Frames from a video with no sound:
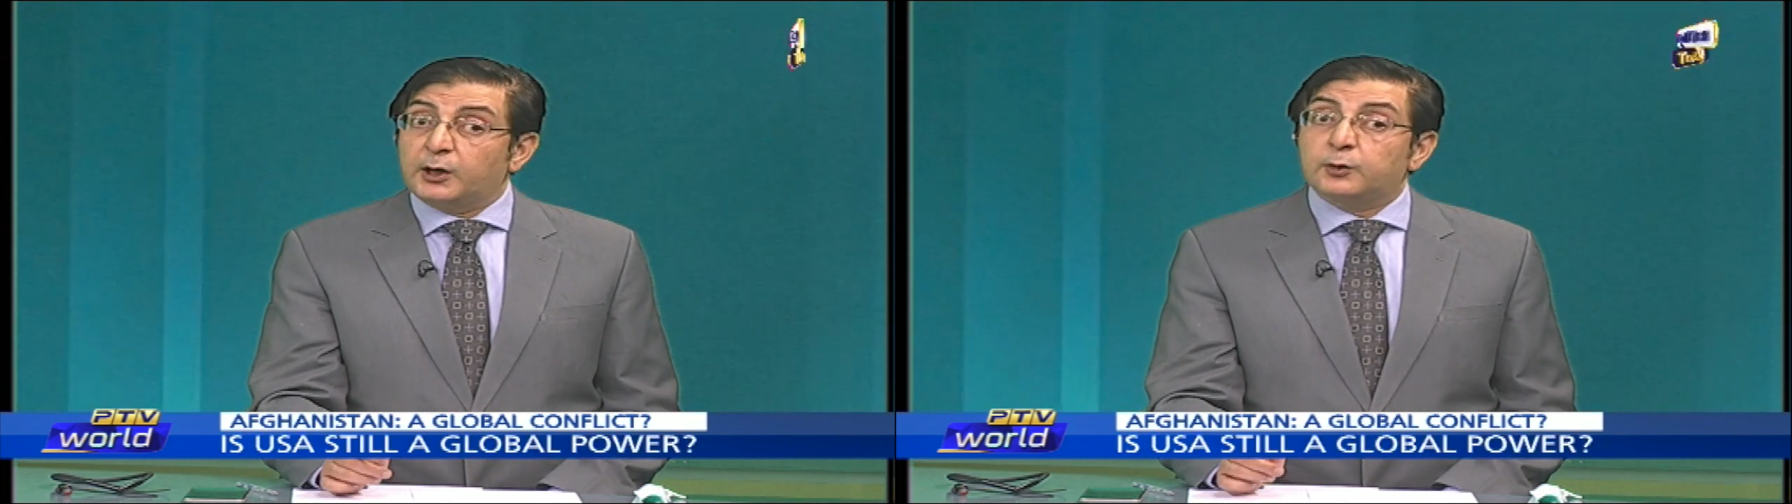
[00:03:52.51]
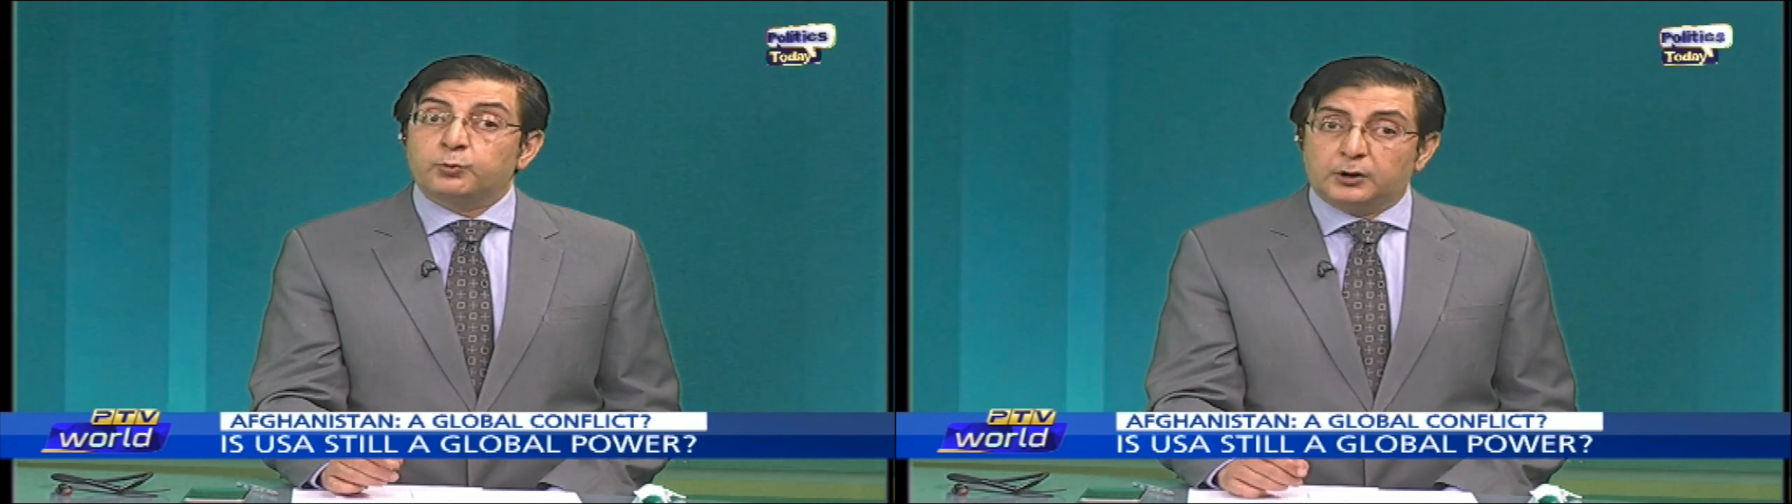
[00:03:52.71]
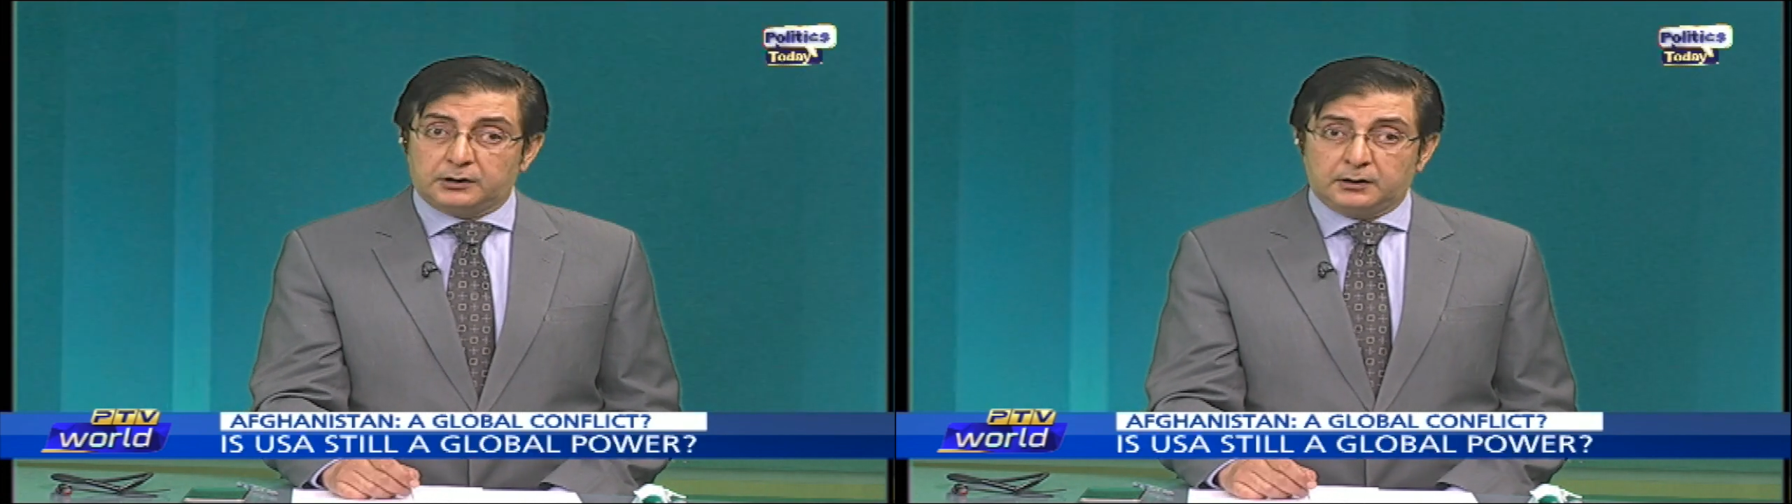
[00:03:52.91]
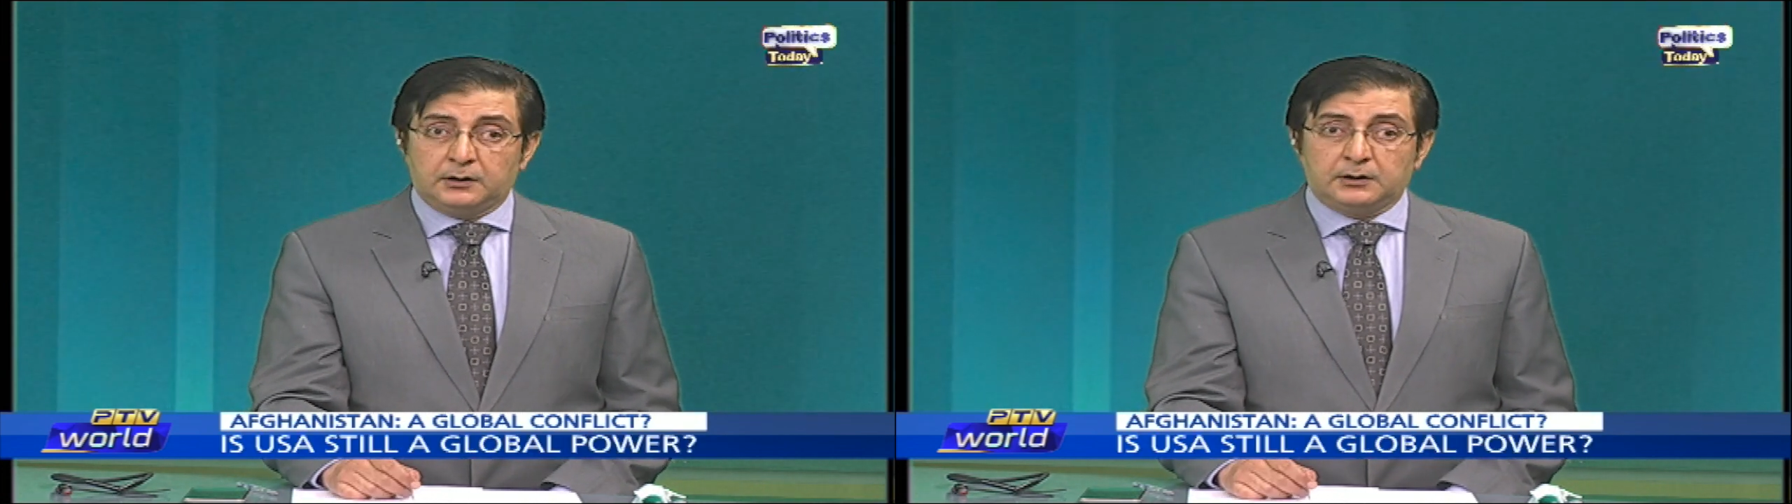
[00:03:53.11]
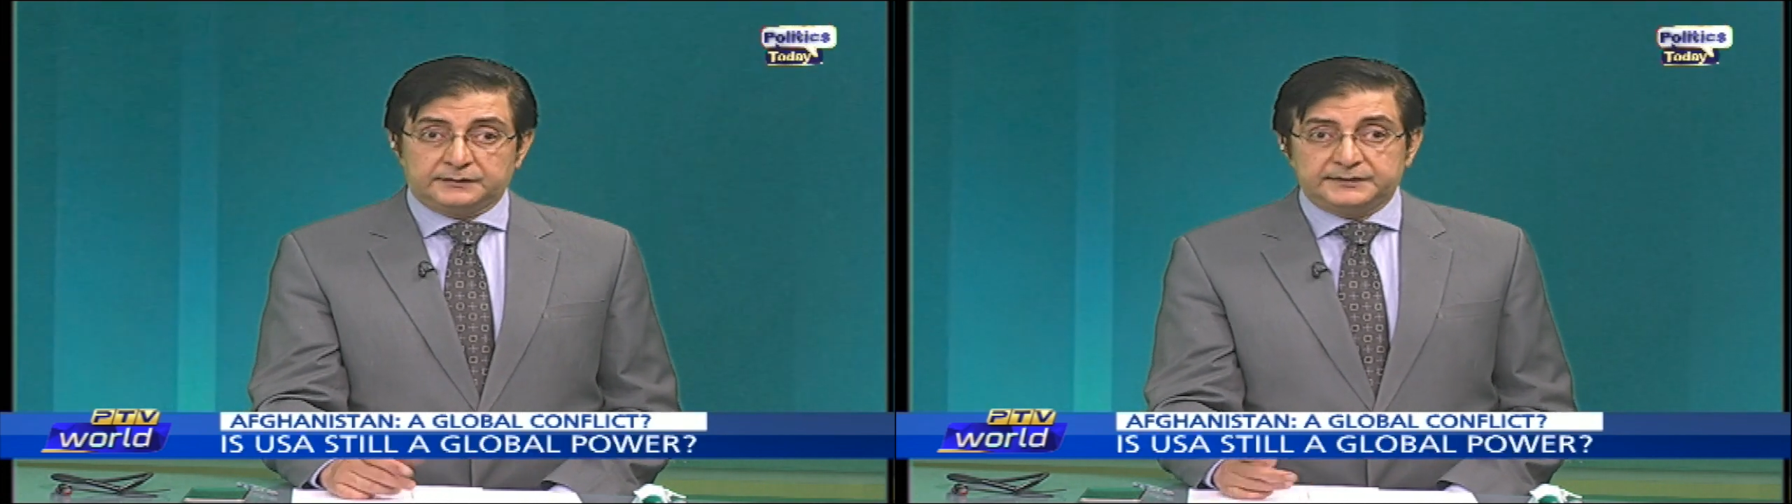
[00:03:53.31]
one word
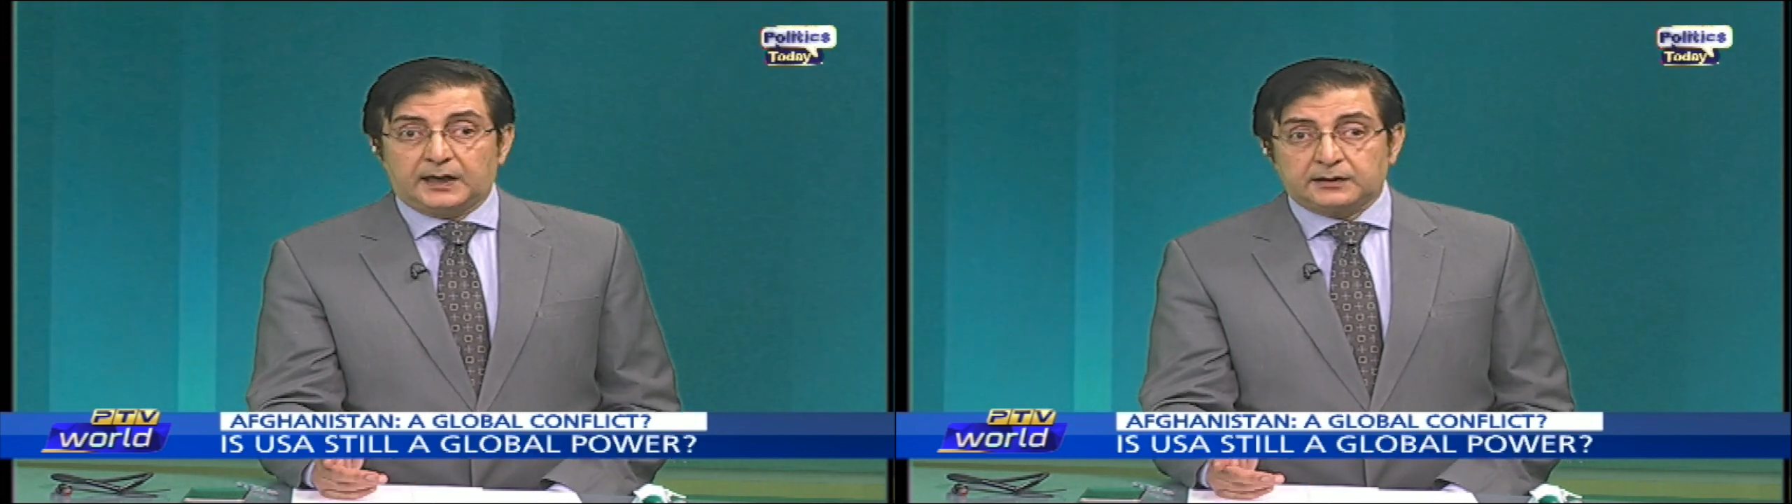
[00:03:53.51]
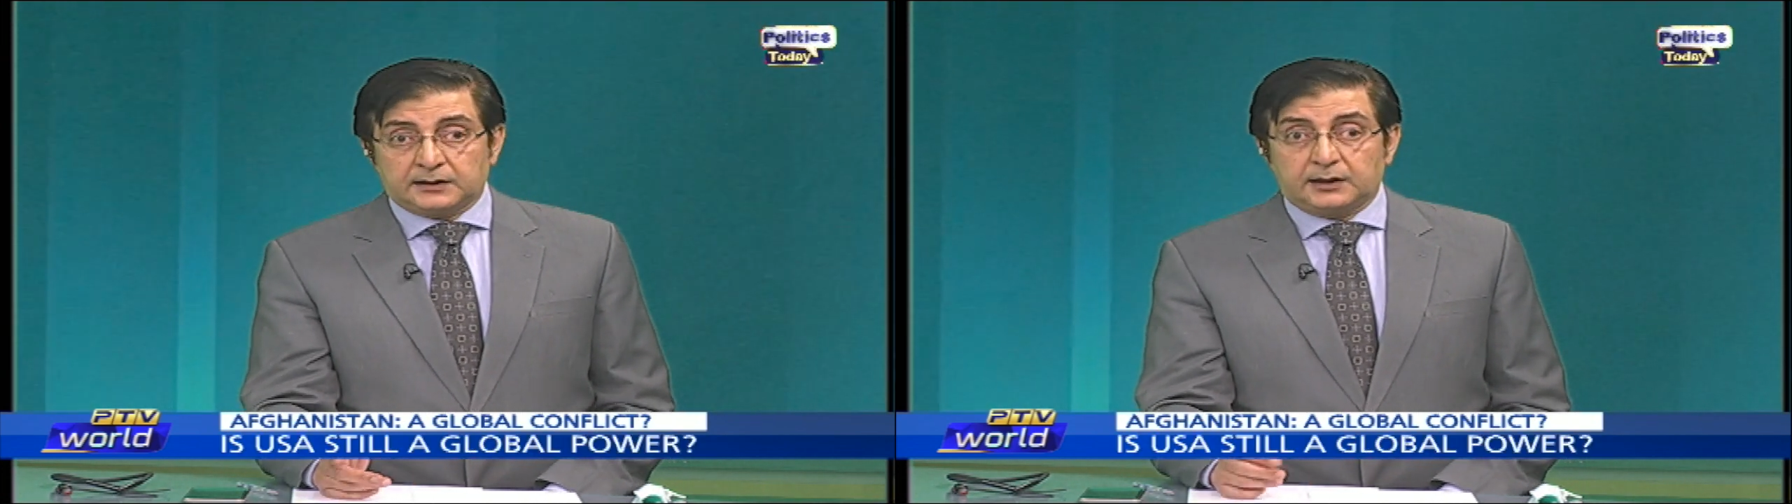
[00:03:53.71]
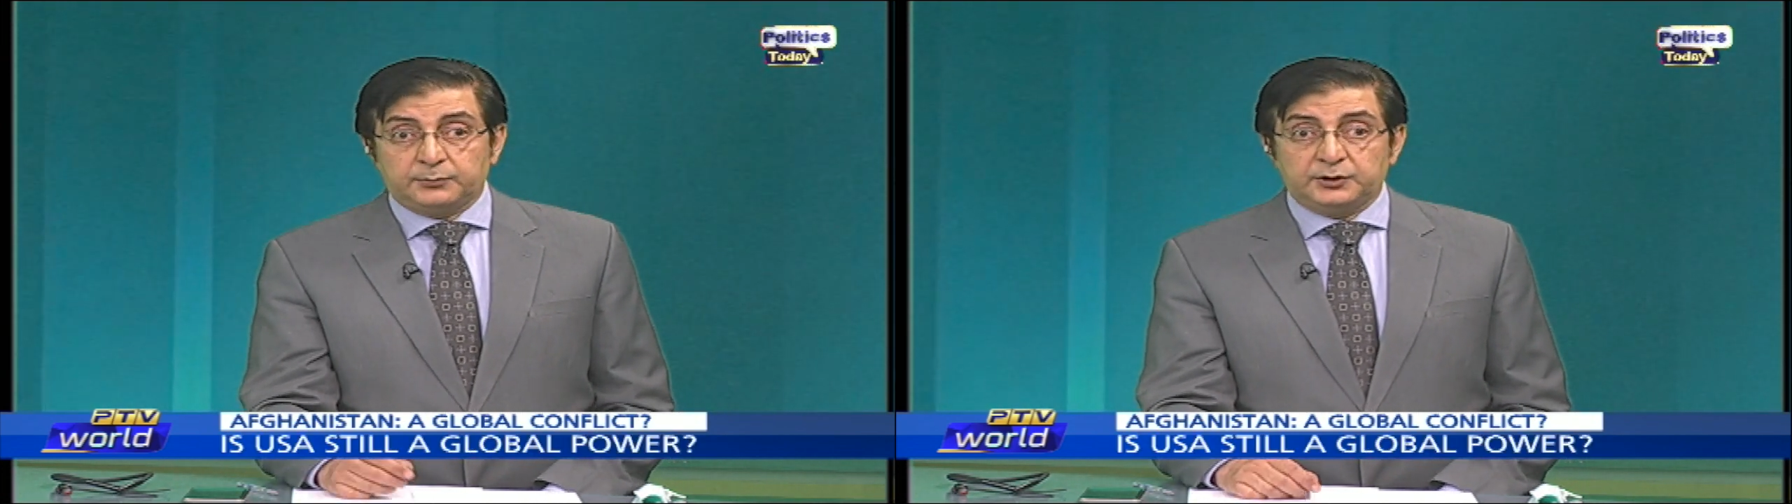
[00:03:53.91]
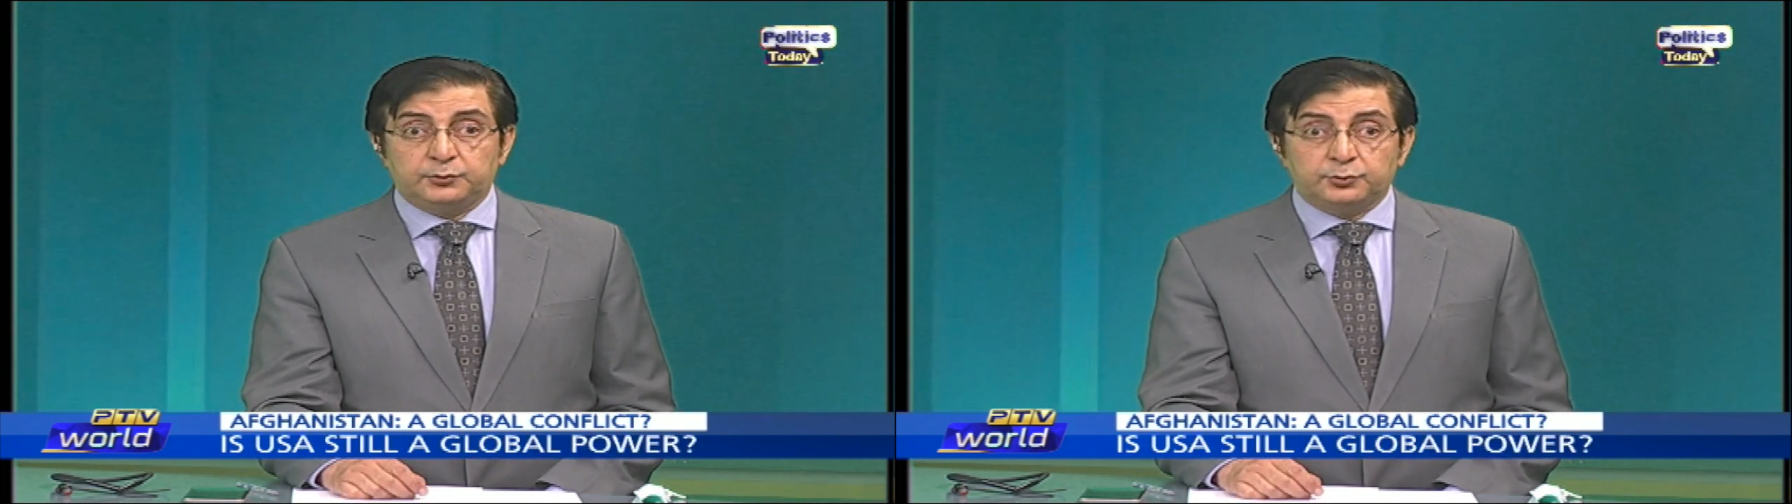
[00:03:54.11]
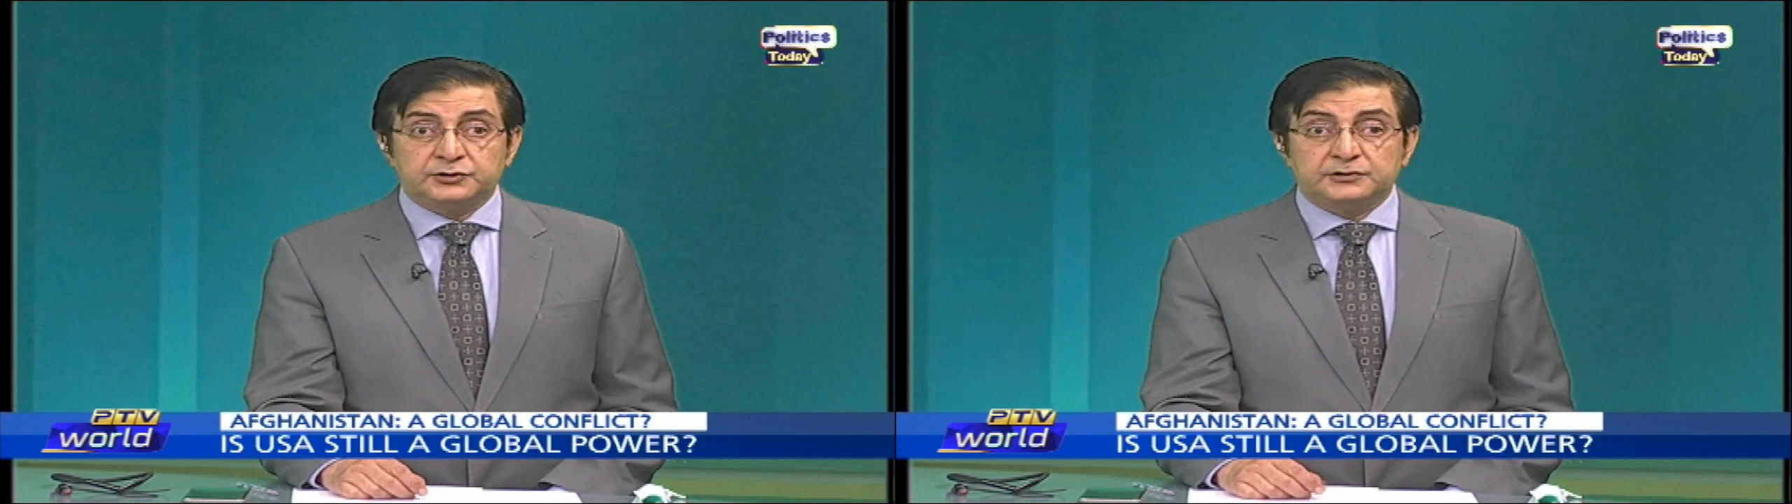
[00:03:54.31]
that can be
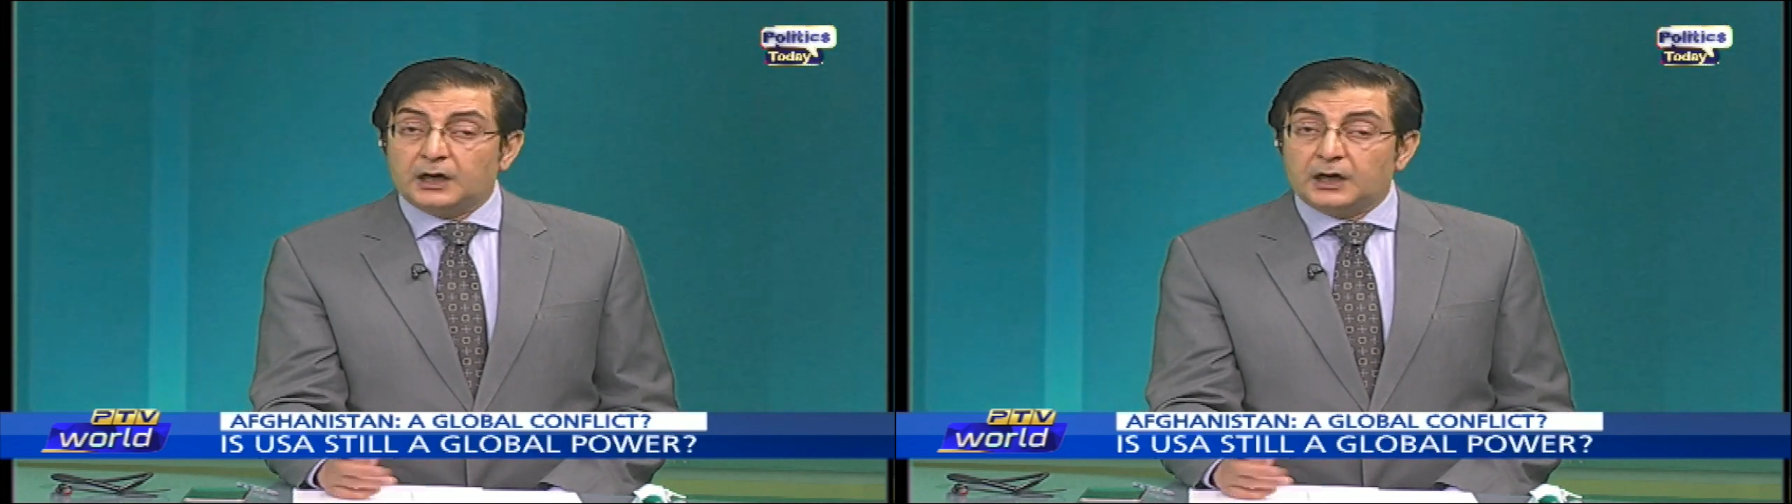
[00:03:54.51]
used.